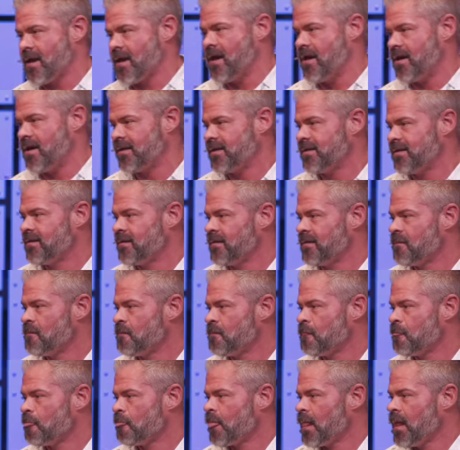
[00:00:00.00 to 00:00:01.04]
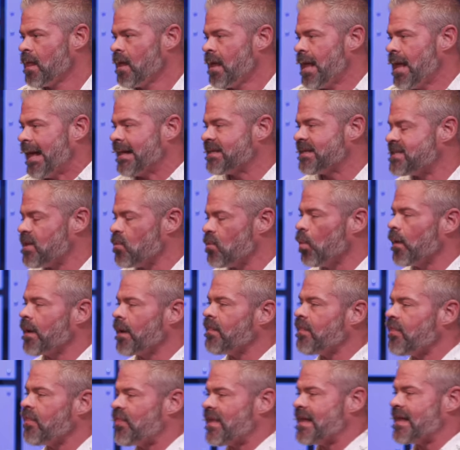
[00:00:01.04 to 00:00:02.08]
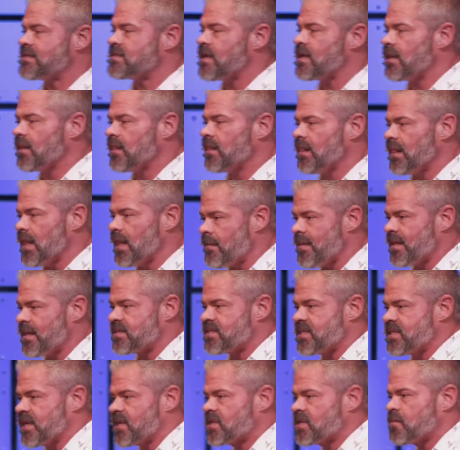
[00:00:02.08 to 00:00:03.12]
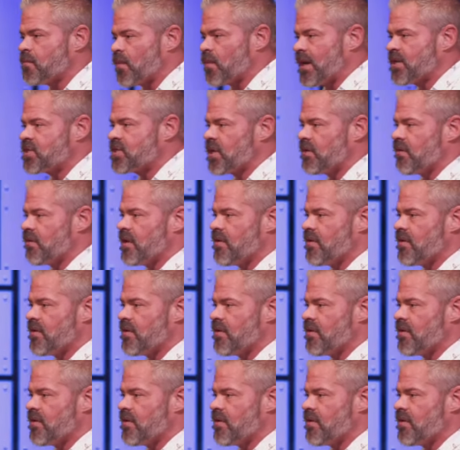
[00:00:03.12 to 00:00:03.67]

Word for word: God. And see, one of the things that limits the expression